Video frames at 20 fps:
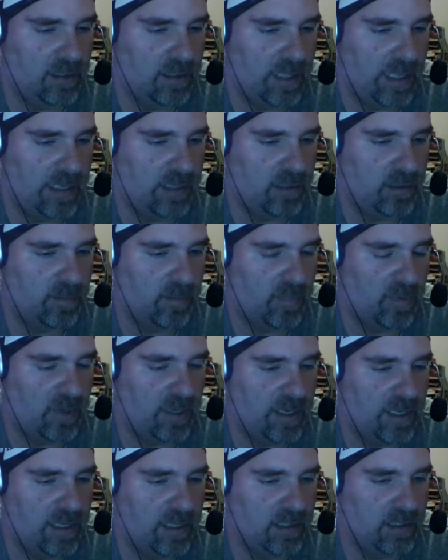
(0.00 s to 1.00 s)
I'll do
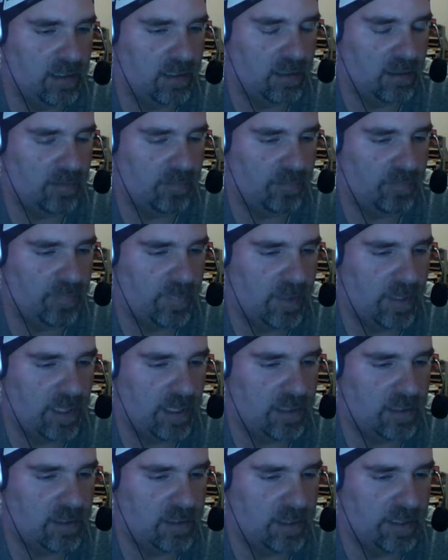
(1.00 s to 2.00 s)
whatever now."
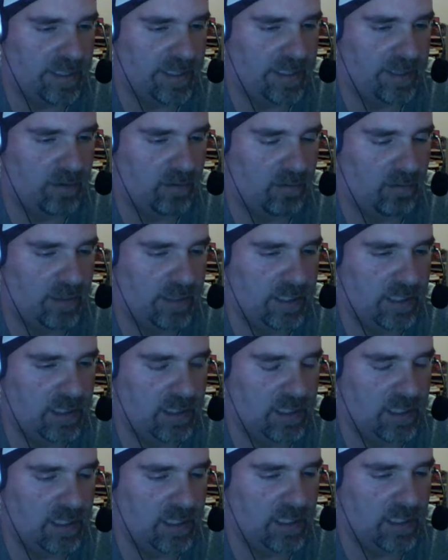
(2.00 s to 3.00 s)
Uh, he's so
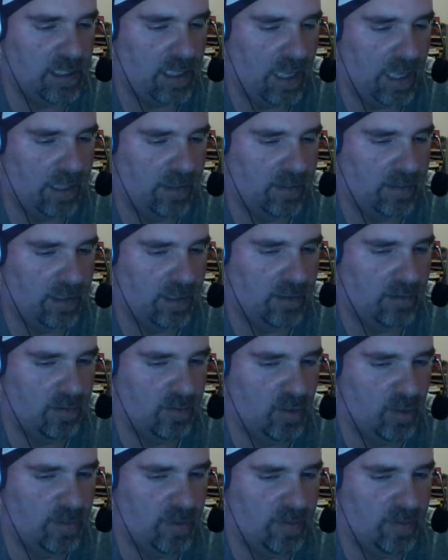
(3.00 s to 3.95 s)
quick at running the ropes too.